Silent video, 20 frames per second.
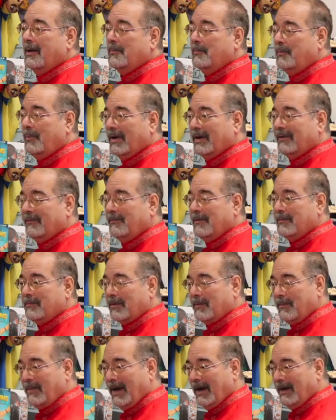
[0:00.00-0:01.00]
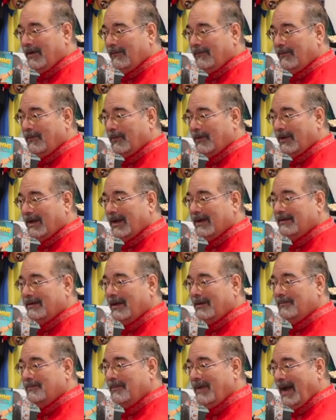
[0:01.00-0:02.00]
But if we prepare for it and
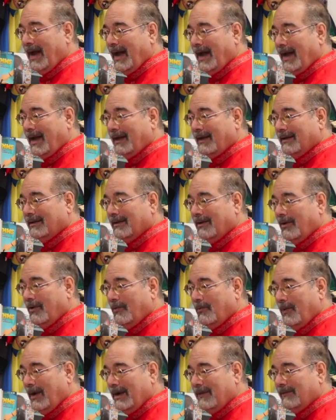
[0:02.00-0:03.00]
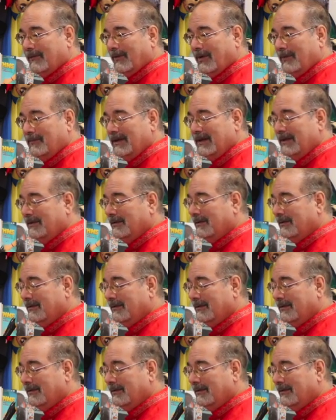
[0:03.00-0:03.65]
come back away from it,